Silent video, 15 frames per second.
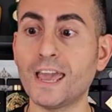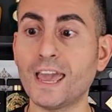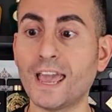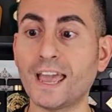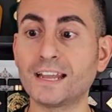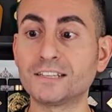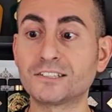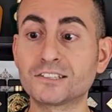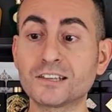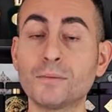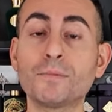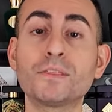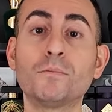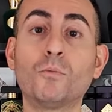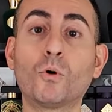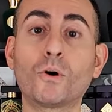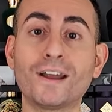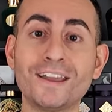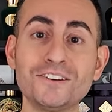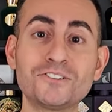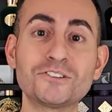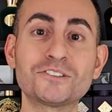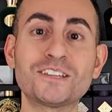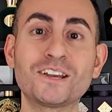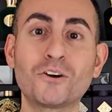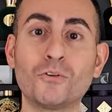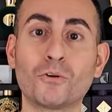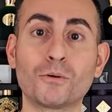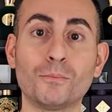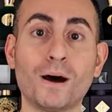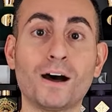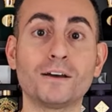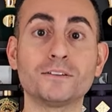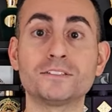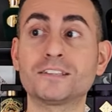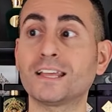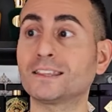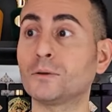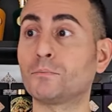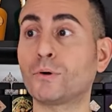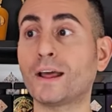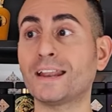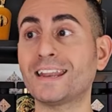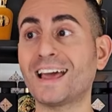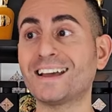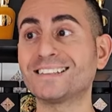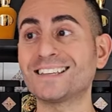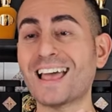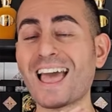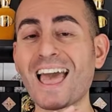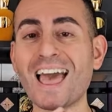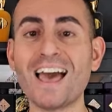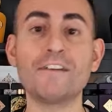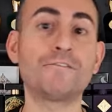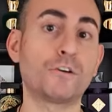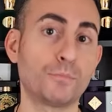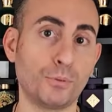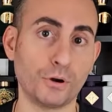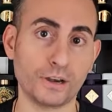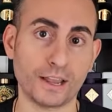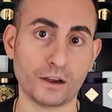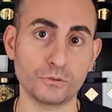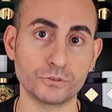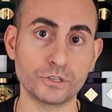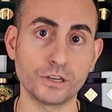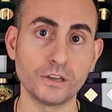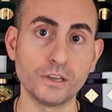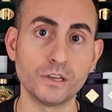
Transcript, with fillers: and some of the more interesting gourmands that the brand has ever put out.